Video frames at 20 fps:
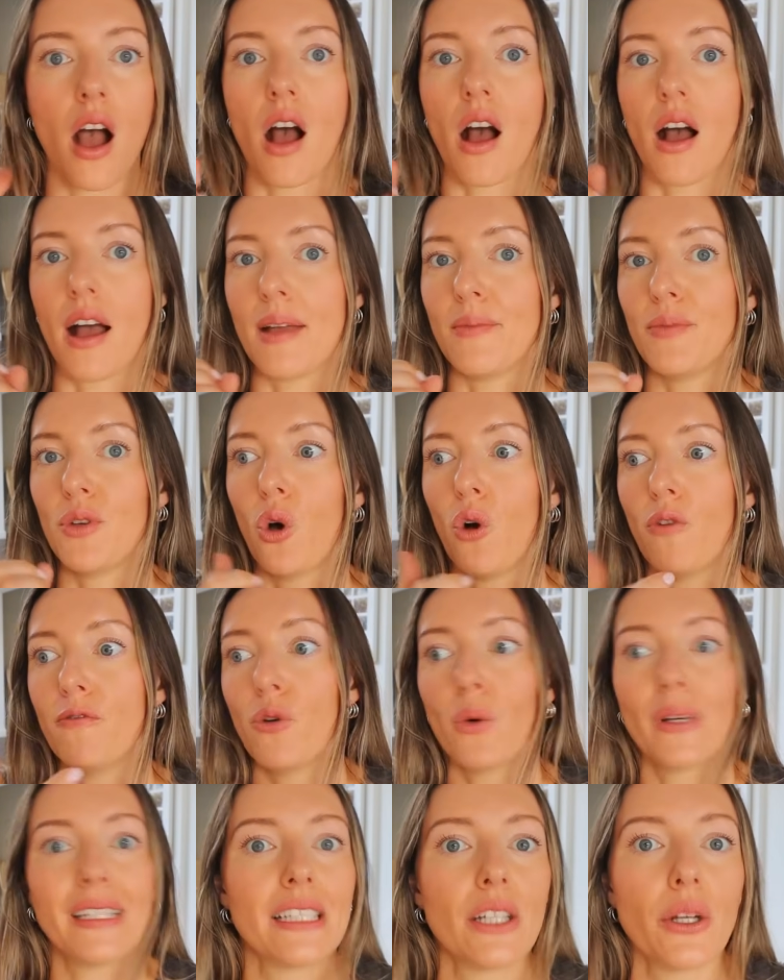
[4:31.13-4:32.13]
I'm not
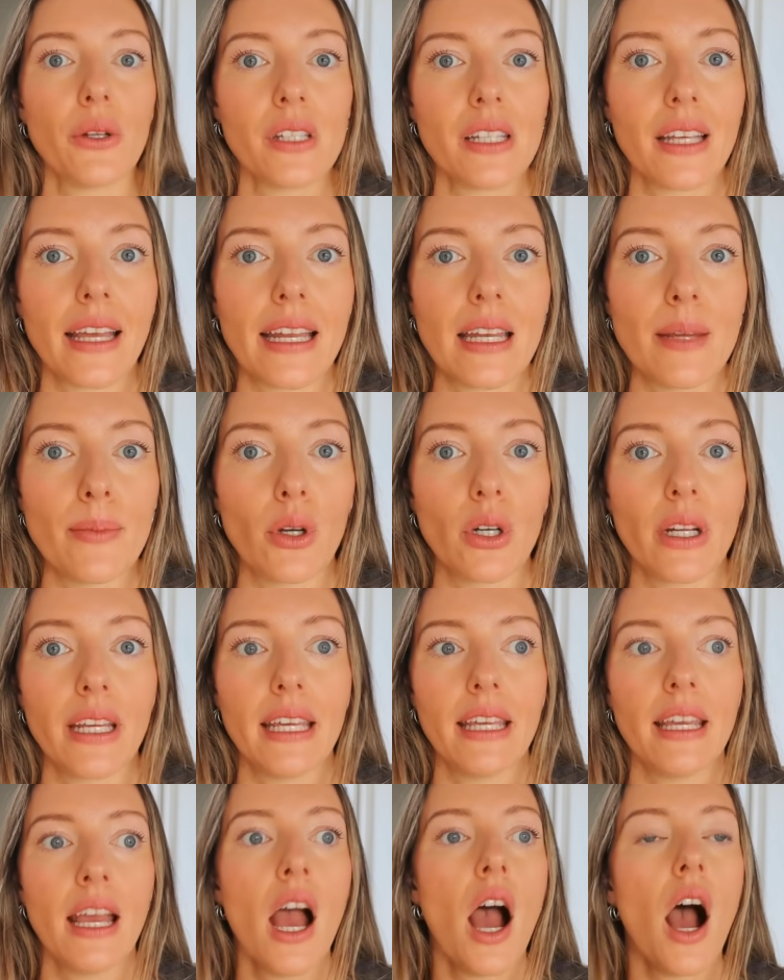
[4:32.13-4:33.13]
voice noting
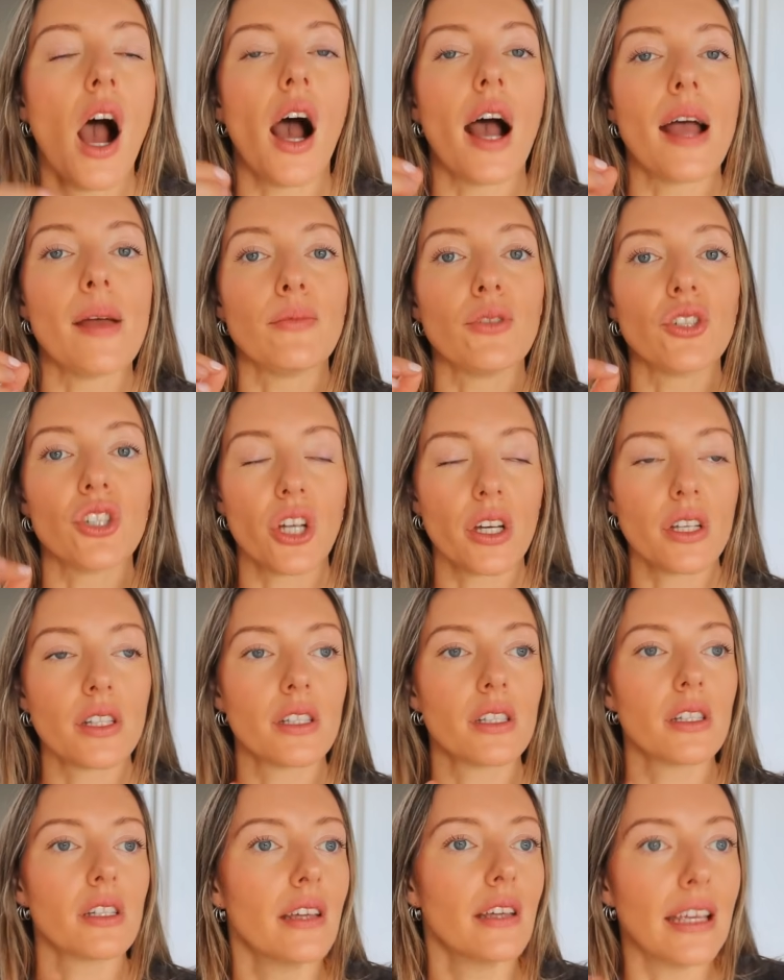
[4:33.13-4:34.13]
anybody, I'm
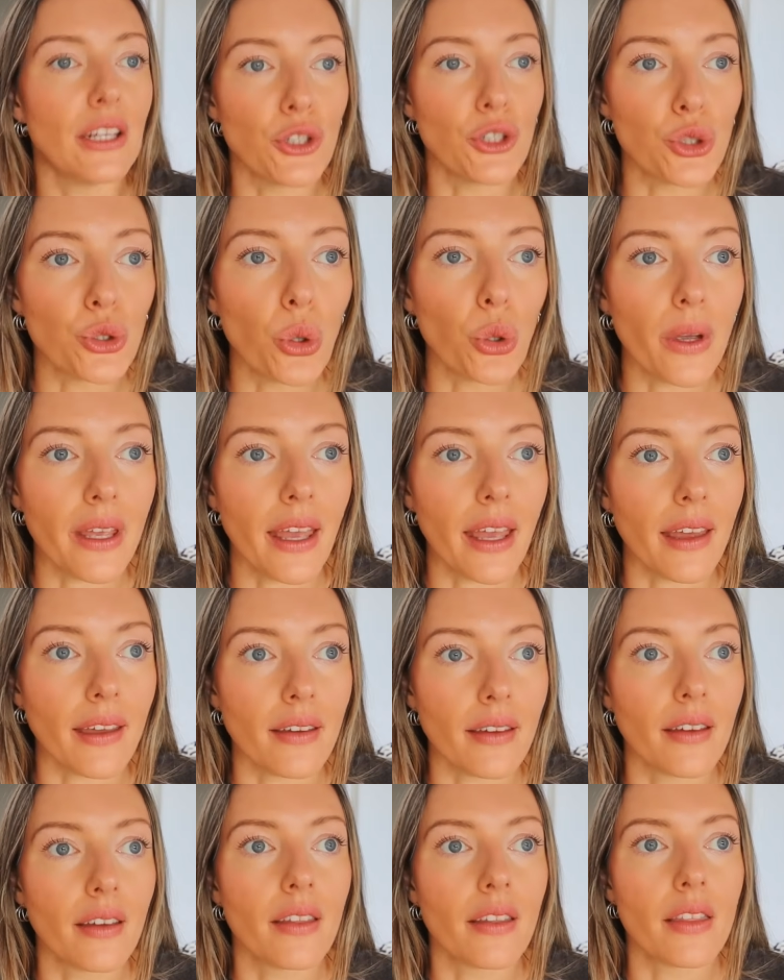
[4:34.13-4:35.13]
just
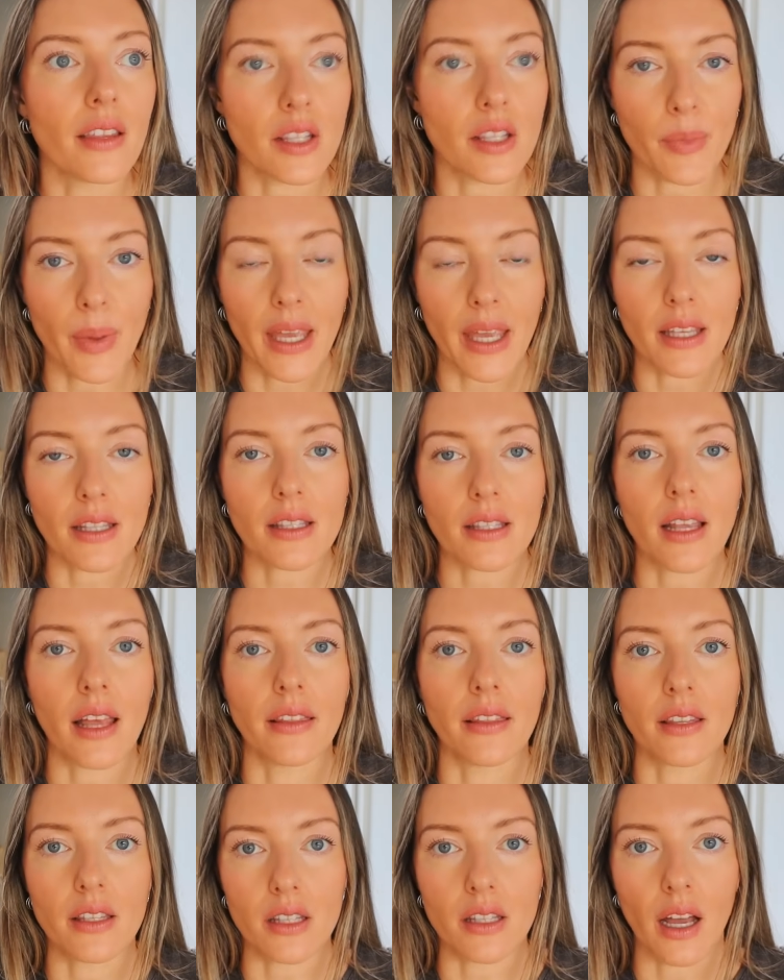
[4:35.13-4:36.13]
enjoying the space
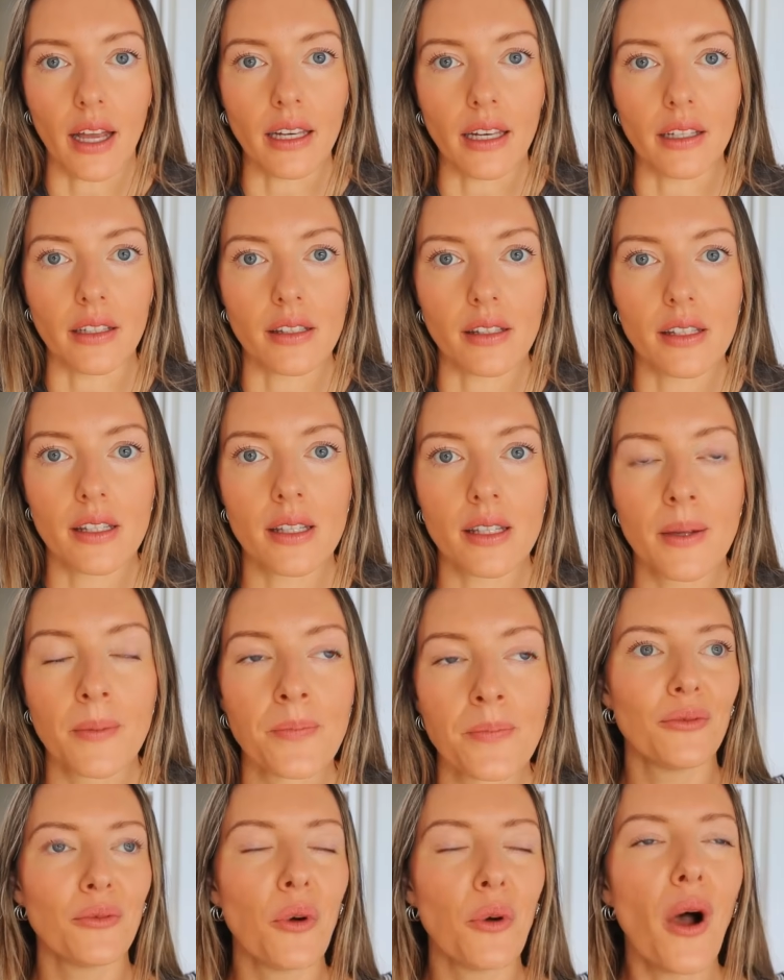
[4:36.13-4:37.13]
and the silence.
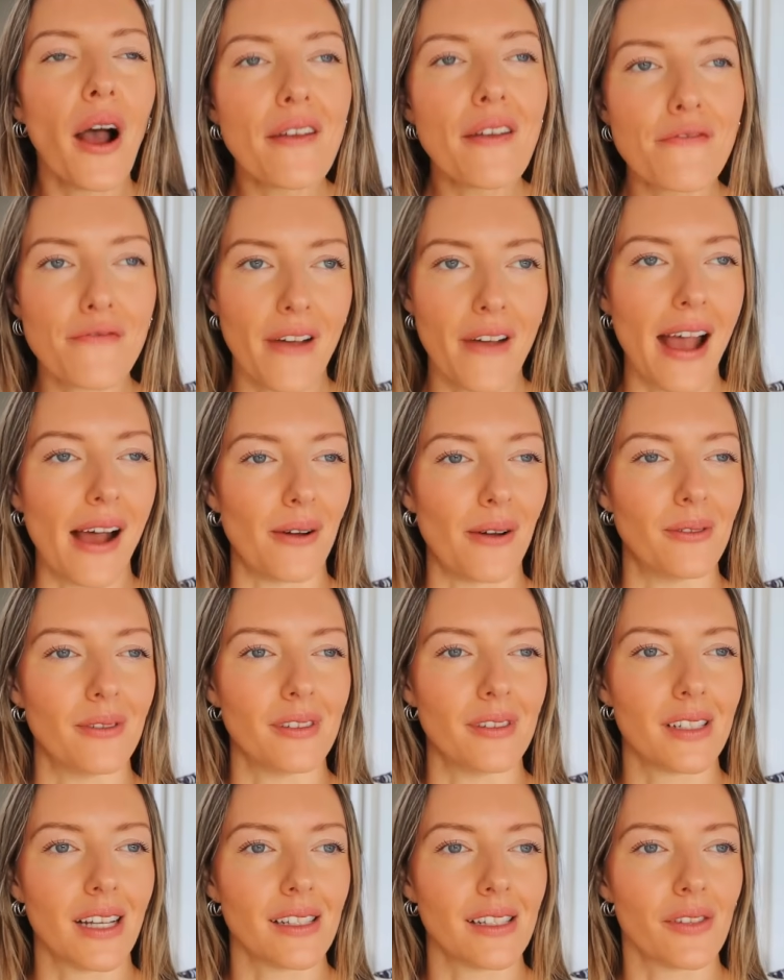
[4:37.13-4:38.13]
What I've
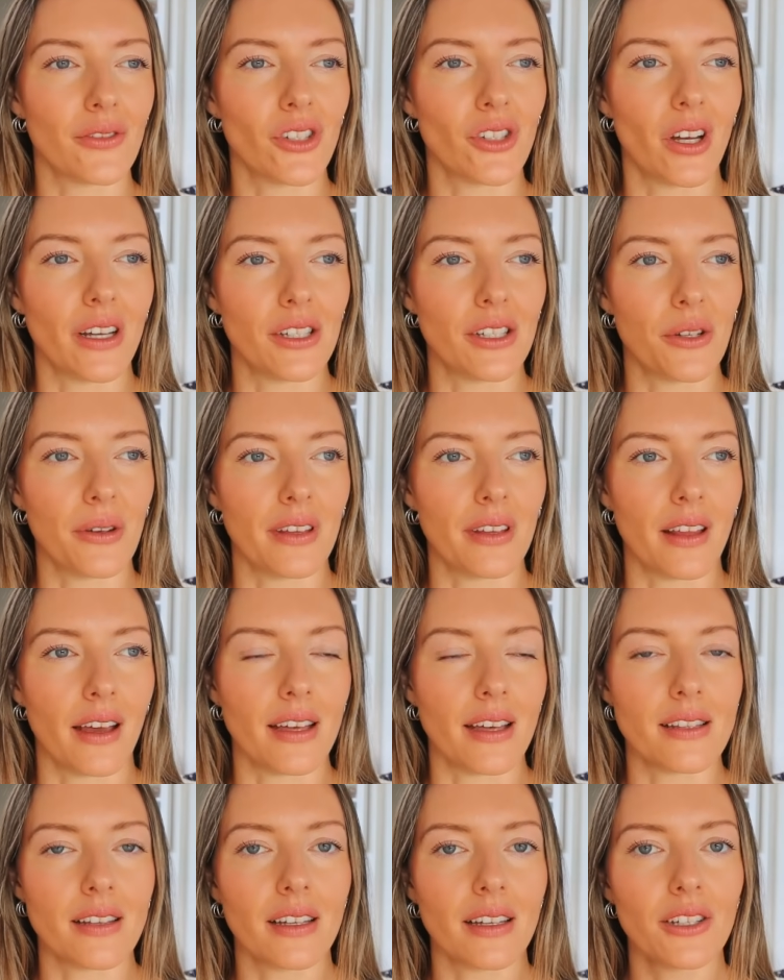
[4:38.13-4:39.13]
found as I've started doing
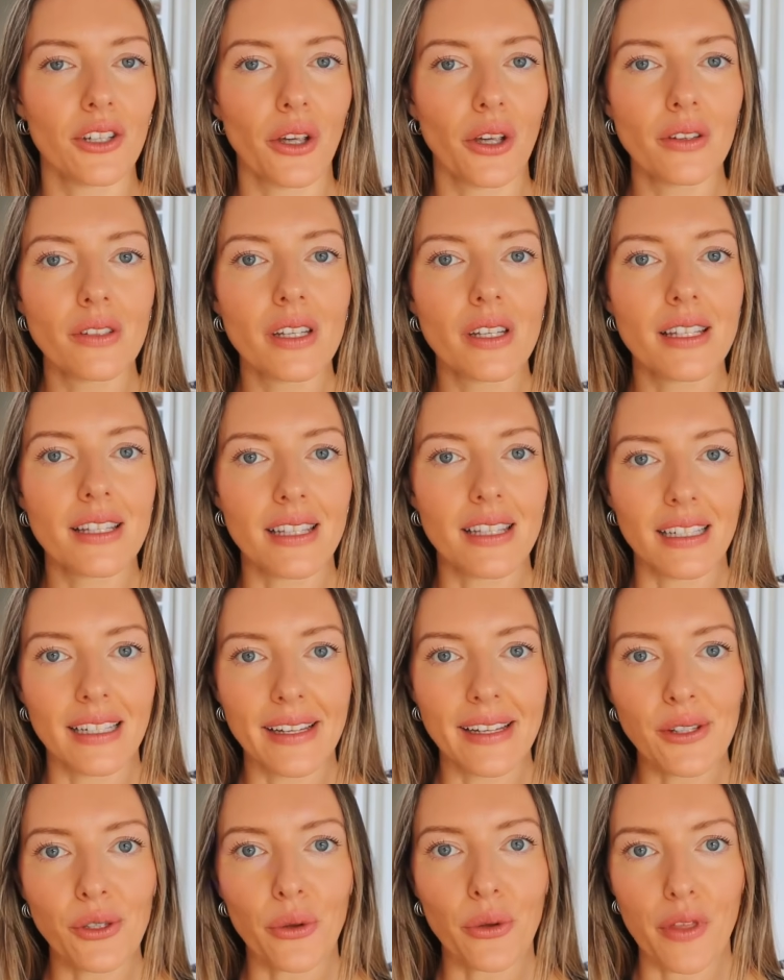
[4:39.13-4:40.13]
that is I notice the
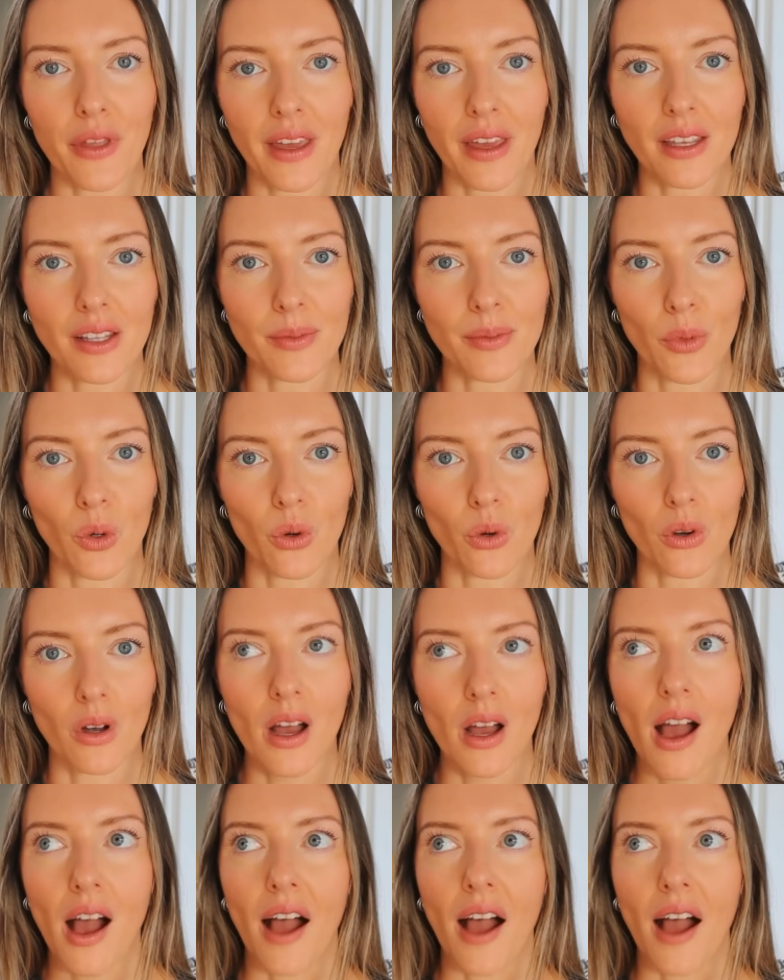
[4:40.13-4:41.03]
little things more.